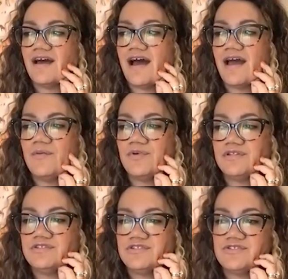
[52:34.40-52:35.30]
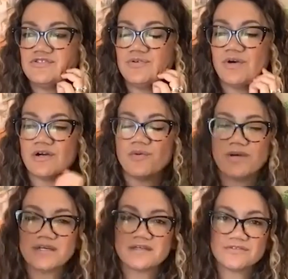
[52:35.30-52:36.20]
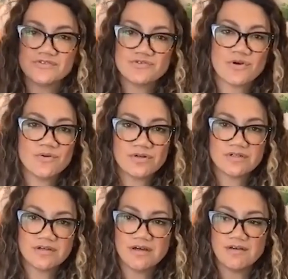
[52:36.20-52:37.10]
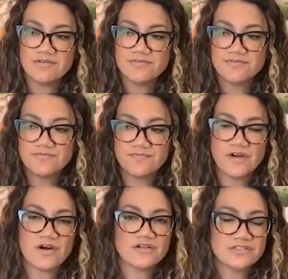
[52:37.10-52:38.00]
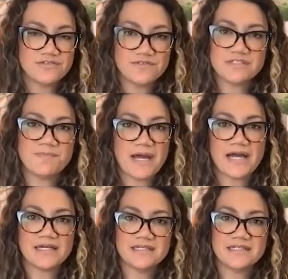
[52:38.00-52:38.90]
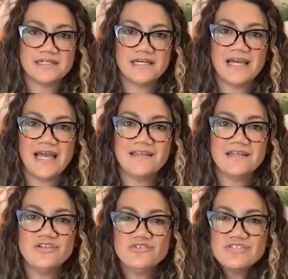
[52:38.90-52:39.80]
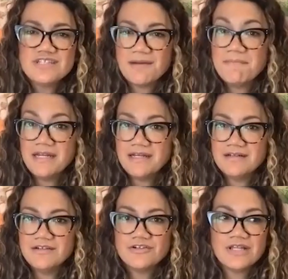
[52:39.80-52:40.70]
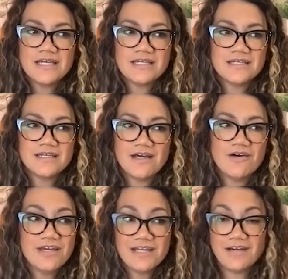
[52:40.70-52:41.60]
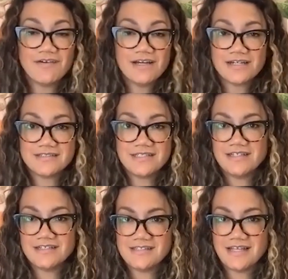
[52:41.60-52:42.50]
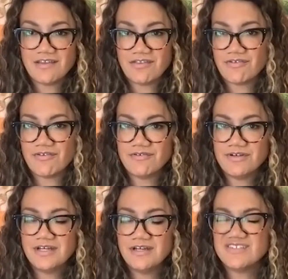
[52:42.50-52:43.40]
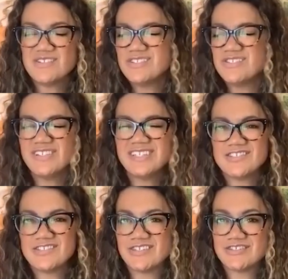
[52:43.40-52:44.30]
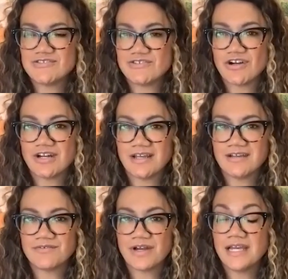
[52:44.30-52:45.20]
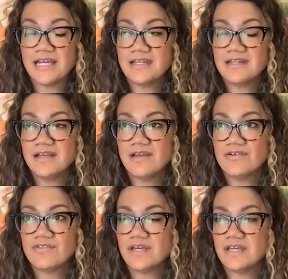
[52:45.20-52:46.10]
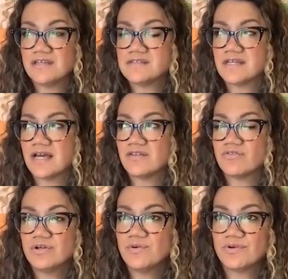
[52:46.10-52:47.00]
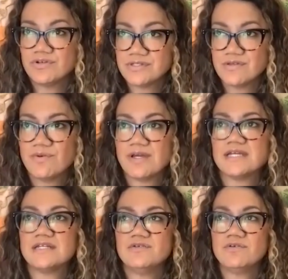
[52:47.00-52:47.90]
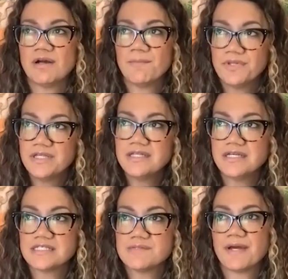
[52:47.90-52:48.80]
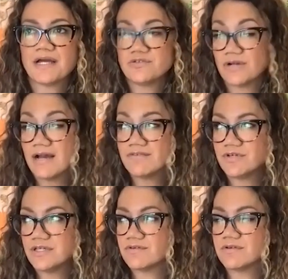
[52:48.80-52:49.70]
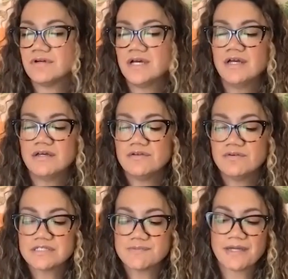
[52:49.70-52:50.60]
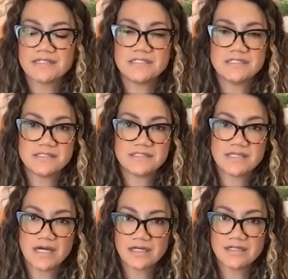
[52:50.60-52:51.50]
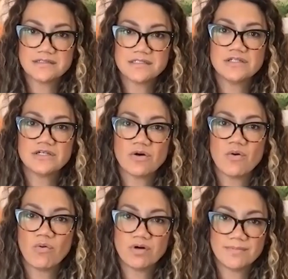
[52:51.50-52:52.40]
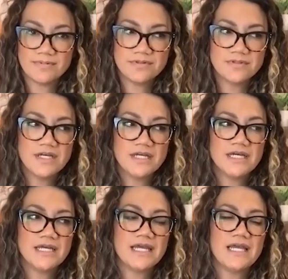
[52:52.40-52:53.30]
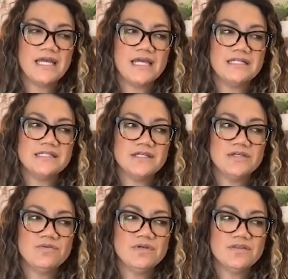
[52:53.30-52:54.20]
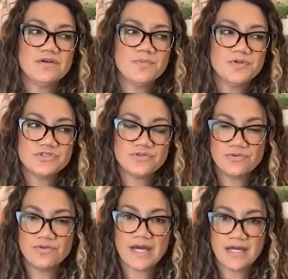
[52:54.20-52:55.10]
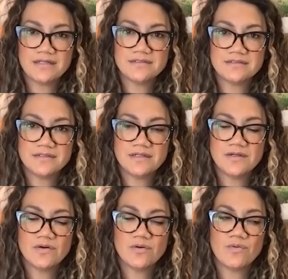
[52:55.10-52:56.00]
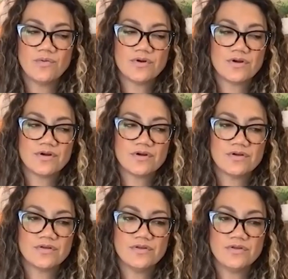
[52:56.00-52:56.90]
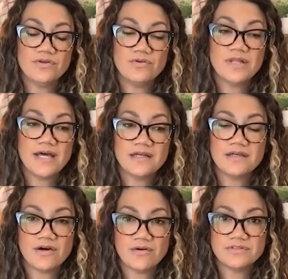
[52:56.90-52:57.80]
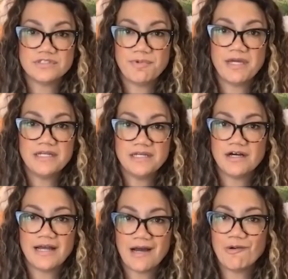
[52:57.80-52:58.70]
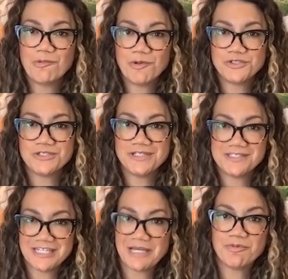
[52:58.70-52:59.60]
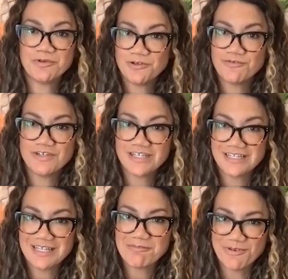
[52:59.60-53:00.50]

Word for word: I would just do a quick stroke of the arch of its back. And then you're just committed. You're like, okay, now I got to see this thing through. So it's really just the starting, right? And then the other thing is that three quarters of the way in, you completely expect, or halfway through, you expect it to suck, to look horrible. And you either push through that or you let it go, depending on how emotionally stable you feel at that